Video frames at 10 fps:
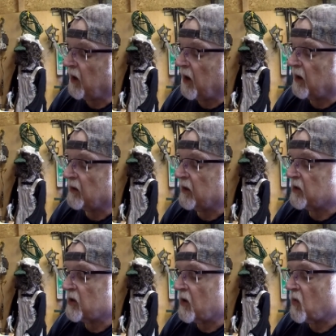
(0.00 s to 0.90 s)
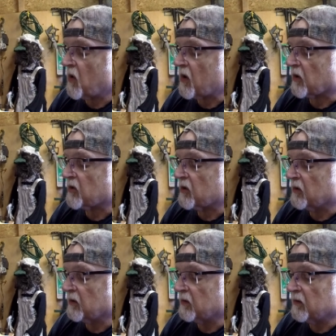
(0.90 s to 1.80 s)
it still
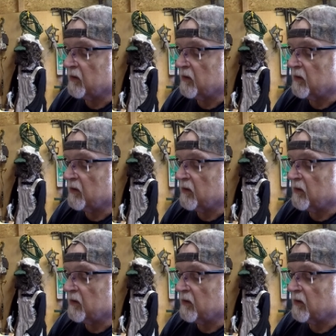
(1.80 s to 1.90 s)
works.